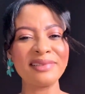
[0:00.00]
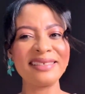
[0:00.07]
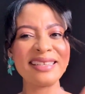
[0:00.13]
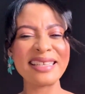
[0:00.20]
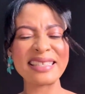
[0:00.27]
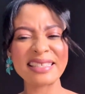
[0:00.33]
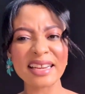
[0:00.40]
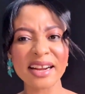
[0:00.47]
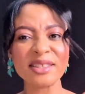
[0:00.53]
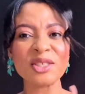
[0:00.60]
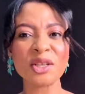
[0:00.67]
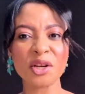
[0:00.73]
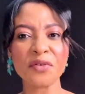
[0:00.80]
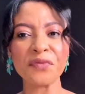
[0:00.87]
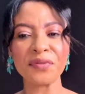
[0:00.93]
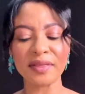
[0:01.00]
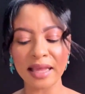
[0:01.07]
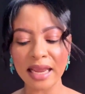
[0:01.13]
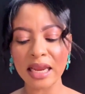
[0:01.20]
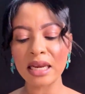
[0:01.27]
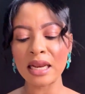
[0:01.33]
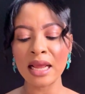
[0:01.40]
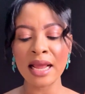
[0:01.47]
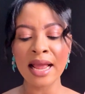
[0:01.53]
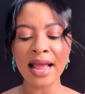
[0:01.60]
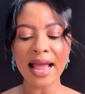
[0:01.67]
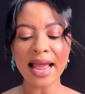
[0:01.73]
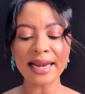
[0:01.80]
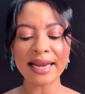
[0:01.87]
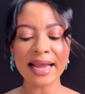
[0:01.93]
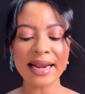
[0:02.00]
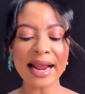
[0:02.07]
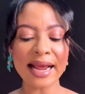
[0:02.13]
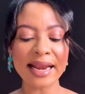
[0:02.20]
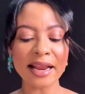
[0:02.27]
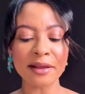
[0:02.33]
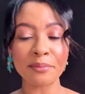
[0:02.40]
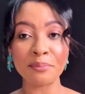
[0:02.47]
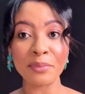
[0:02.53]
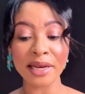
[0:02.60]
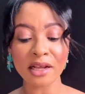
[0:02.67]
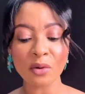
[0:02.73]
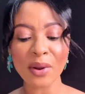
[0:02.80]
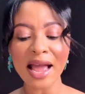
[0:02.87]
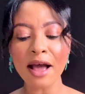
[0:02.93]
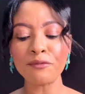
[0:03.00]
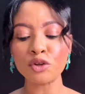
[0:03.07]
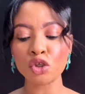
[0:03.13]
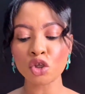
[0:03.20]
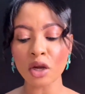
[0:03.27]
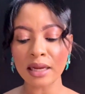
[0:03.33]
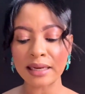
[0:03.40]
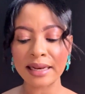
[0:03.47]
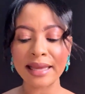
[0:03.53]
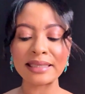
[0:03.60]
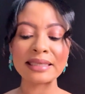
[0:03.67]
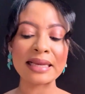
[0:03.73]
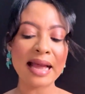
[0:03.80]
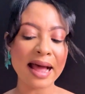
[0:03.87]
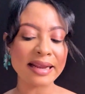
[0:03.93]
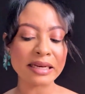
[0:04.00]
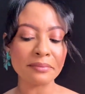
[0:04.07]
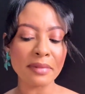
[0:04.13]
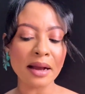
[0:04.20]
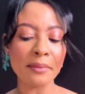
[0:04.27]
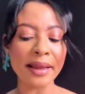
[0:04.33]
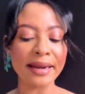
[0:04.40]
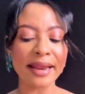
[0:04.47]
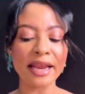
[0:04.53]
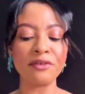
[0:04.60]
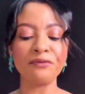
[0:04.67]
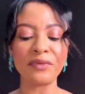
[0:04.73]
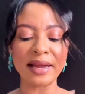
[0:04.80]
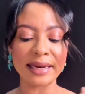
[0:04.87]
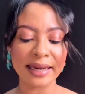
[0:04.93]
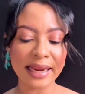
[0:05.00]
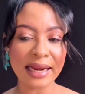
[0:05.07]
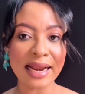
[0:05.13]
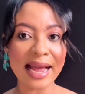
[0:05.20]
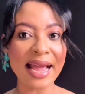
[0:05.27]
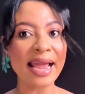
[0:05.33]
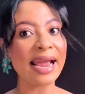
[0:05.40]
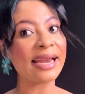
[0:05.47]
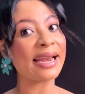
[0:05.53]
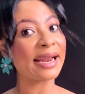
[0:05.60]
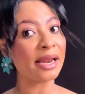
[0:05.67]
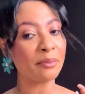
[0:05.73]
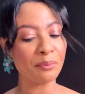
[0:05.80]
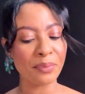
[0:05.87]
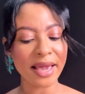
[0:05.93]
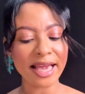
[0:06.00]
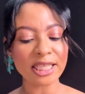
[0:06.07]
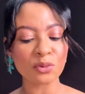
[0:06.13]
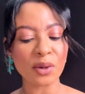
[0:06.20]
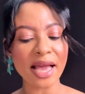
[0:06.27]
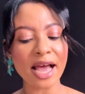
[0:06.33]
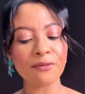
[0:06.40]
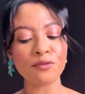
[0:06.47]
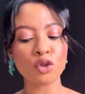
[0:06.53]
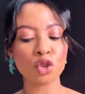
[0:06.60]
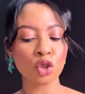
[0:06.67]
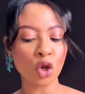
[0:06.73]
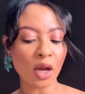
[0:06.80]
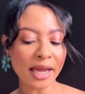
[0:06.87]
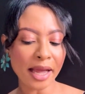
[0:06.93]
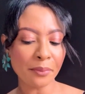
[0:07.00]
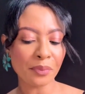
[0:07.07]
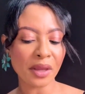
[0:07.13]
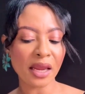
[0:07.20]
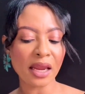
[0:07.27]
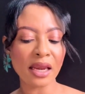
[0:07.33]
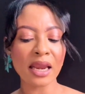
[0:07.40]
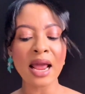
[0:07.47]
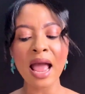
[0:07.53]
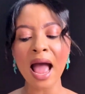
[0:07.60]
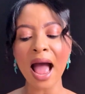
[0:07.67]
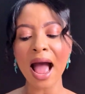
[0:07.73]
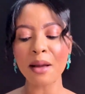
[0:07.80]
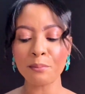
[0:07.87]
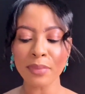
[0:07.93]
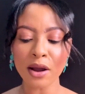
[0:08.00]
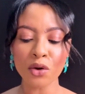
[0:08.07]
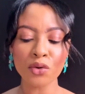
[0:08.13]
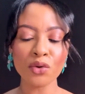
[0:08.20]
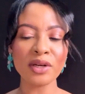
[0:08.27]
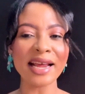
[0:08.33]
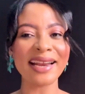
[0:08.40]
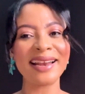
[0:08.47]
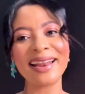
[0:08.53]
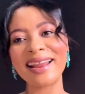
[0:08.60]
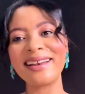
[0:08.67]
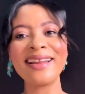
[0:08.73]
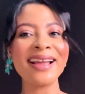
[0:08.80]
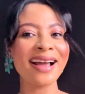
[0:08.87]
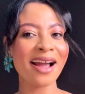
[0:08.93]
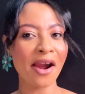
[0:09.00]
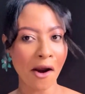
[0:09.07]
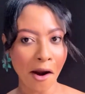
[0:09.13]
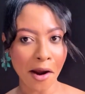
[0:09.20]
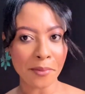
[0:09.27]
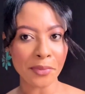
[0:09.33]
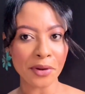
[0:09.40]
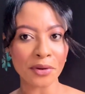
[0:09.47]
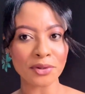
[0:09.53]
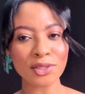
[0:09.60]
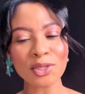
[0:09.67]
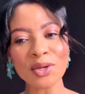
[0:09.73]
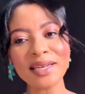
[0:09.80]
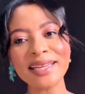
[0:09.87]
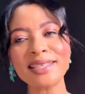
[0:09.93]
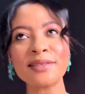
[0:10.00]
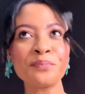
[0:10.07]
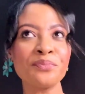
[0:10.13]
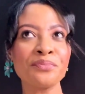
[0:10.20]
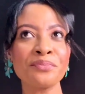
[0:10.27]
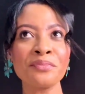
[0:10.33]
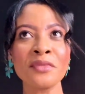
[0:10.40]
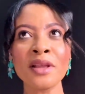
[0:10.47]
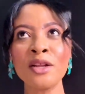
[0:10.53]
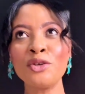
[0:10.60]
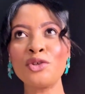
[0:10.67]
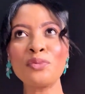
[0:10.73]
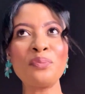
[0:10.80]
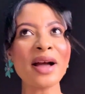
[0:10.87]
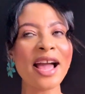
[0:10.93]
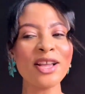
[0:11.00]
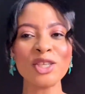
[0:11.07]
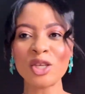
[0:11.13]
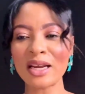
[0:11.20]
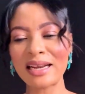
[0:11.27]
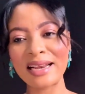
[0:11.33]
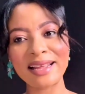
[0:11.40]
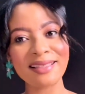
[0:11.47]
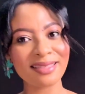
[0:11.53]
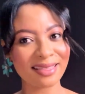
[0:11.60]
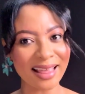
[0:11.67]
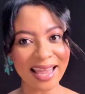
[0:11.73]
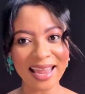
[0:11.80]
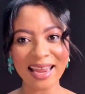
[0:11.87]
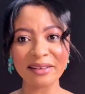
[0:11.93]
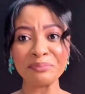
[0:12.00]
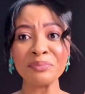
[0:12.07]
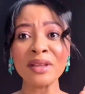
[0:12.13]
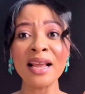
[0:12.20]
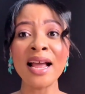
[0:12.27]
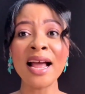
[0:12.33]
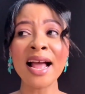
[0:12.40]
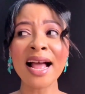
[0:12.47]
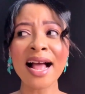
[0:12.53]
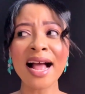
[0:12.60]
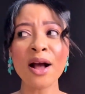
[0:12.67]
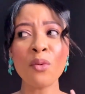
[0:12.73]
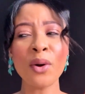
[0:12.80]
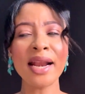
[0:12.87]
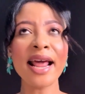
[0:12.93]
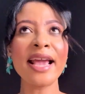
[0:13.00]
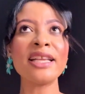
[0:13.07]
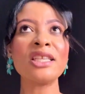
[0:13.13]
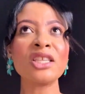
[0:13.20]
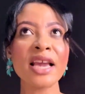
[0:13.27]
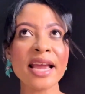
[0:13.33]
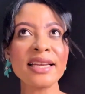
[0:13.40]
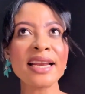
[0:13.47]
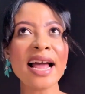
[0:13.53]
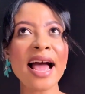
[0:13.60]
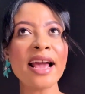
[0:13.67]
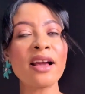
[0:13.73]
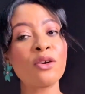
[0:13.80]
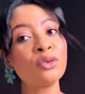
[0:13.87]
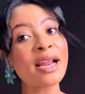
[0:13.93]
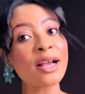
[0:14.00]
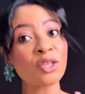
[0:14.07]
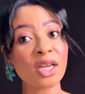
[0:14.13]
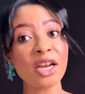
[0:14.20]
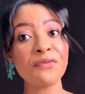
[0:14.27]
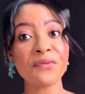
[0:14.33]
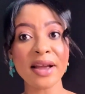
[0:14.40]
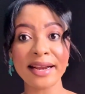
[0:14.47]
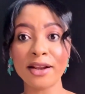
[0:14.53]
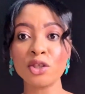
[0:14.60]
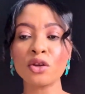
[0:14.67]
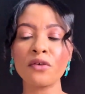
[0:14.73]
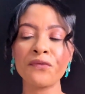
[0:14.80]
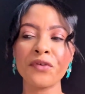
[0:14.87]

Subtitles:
dessert sort of thing. And then at the middle, we have chocolate, cardamom, and then vanilla. And at the base, we have tonka bean, amber wood, and then caramel. So this Dubai chocolate thing. When I checked, I could actually find it on